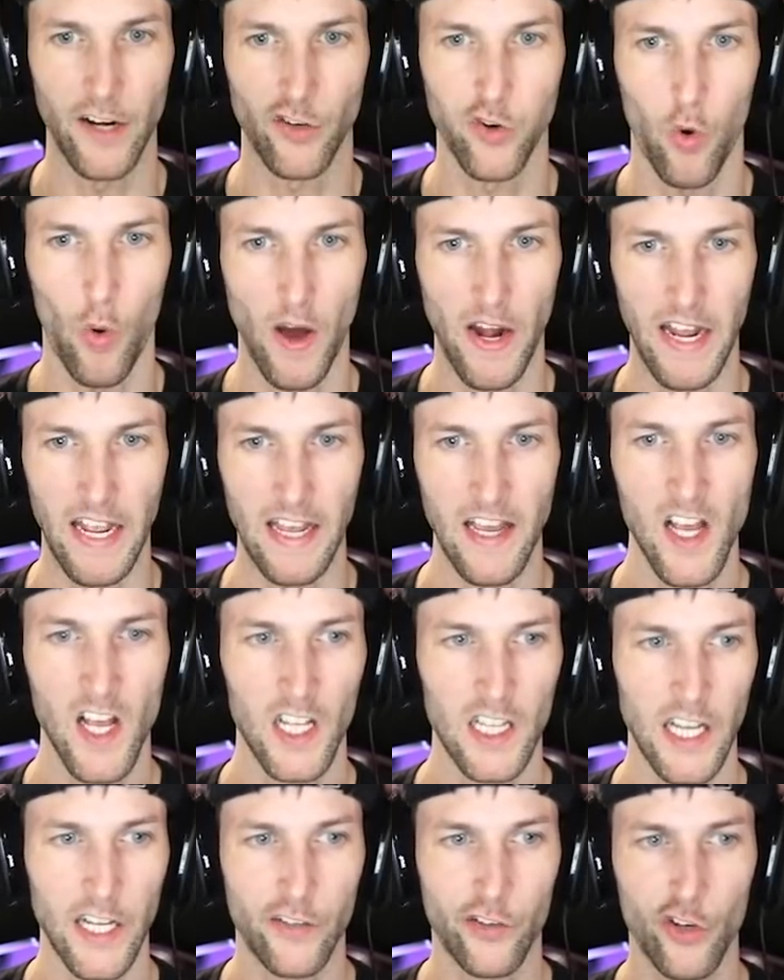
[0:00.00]
out of 20.
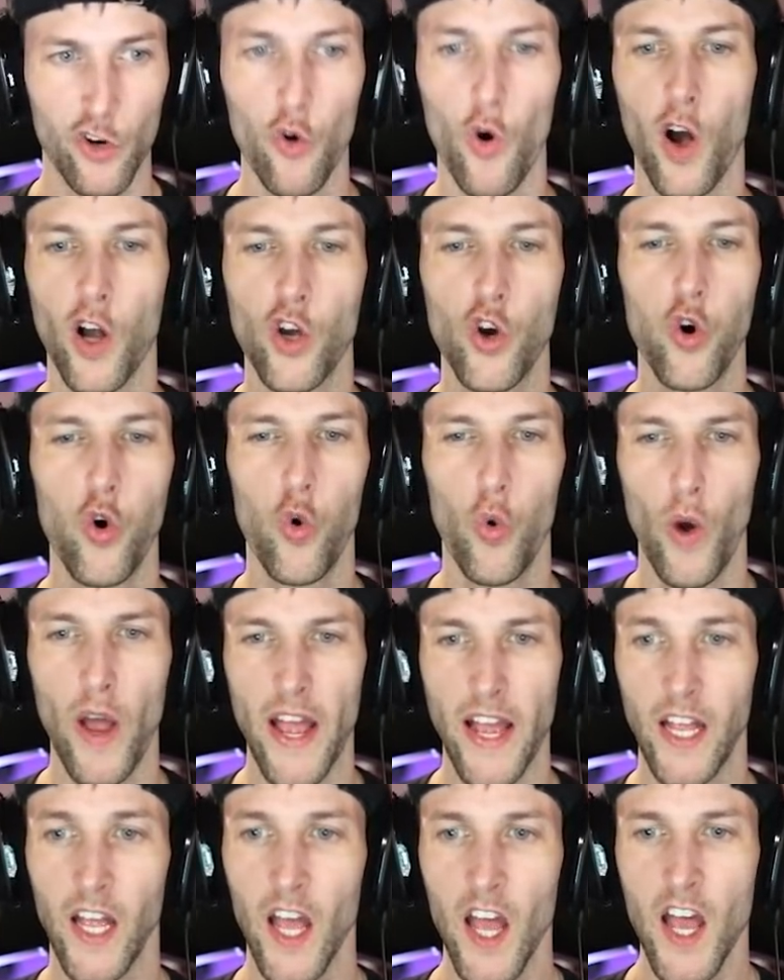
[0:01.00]
Let's do a
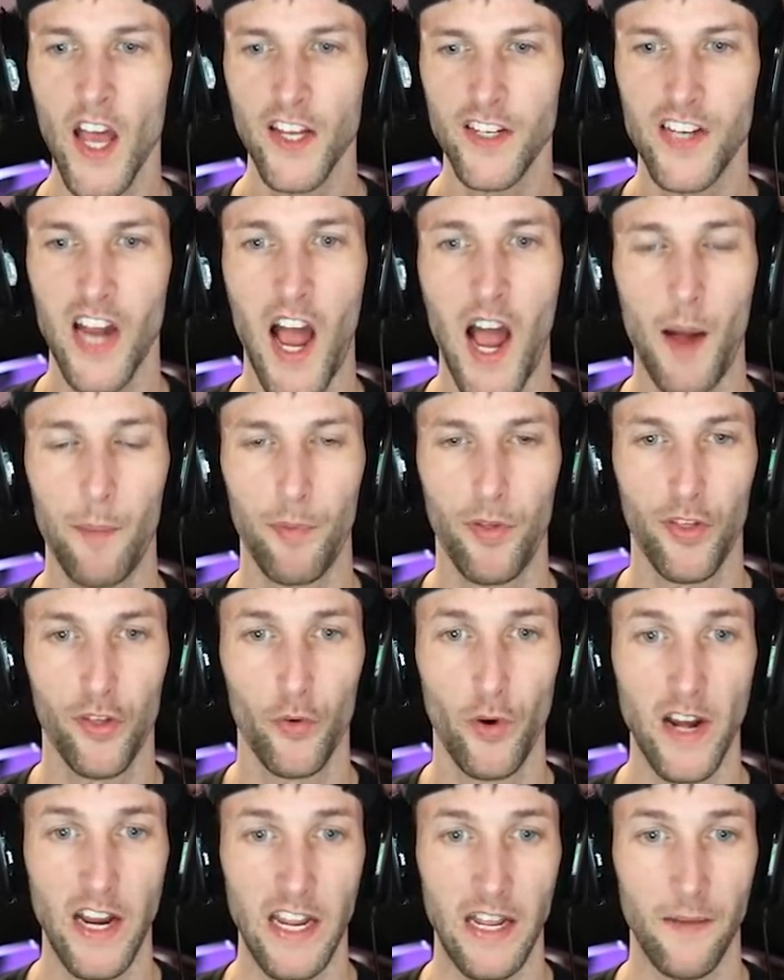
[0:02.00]
quick top
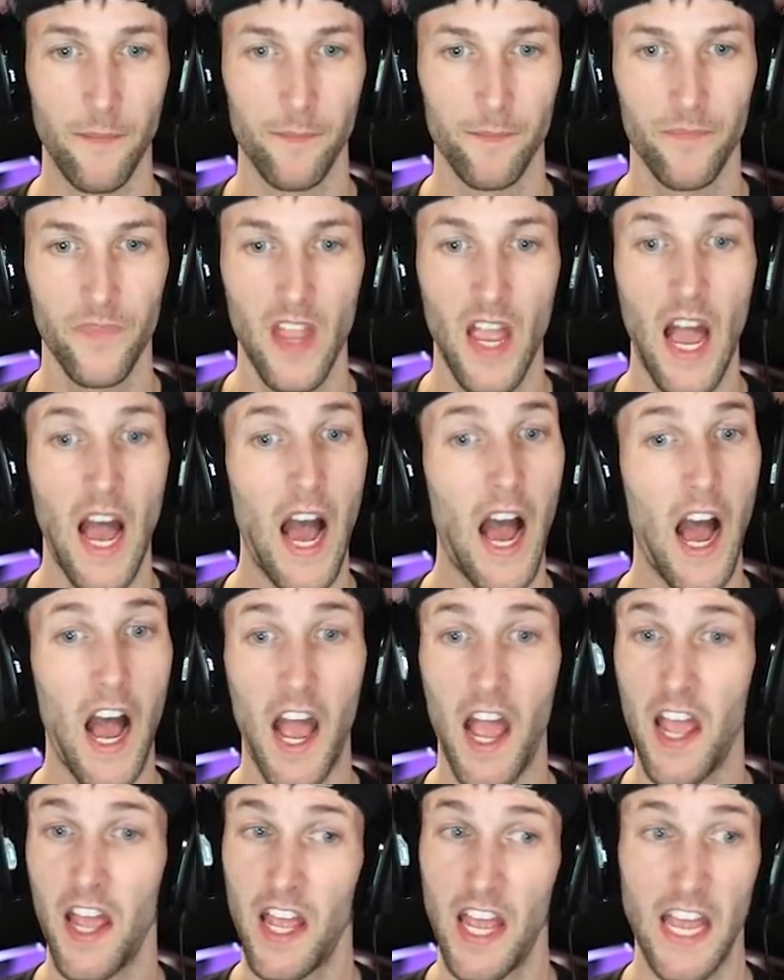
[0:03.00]
3.
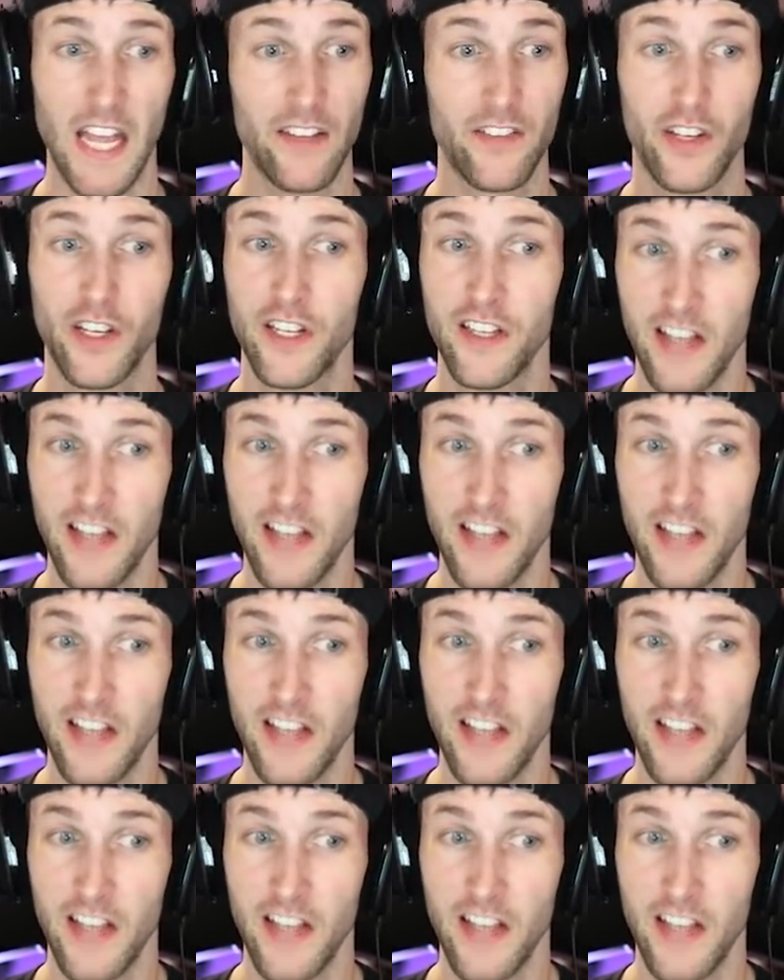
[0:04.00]
It's